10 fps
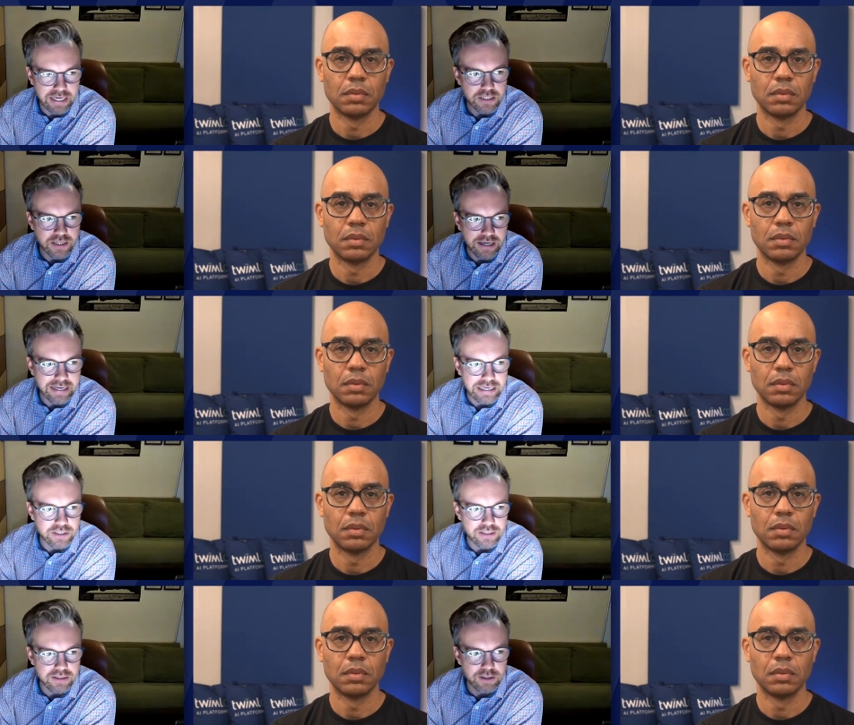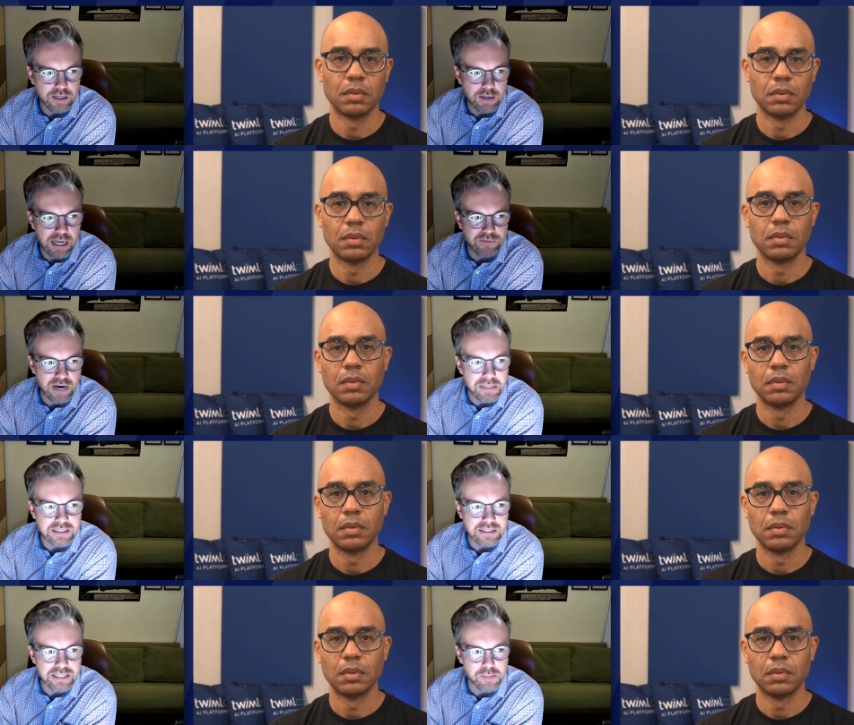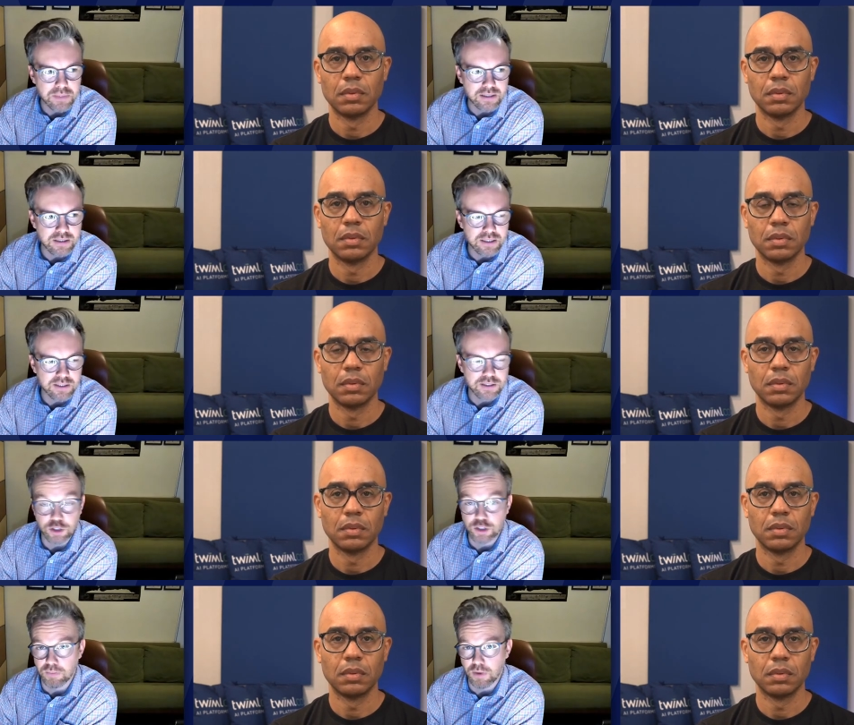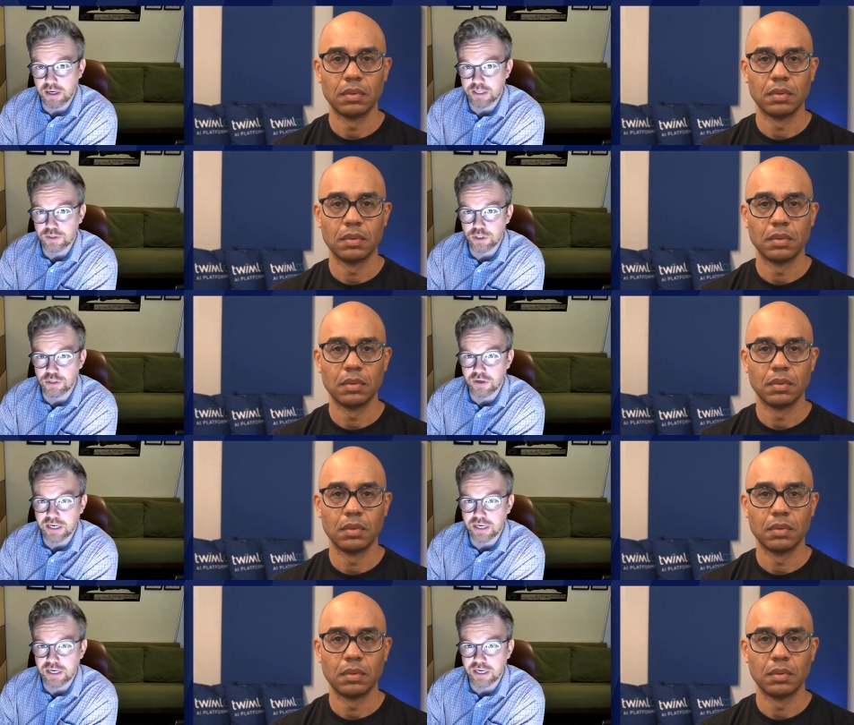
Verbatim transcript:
Speaker 1: exciting is the environment itself is, is symbolic. So you don't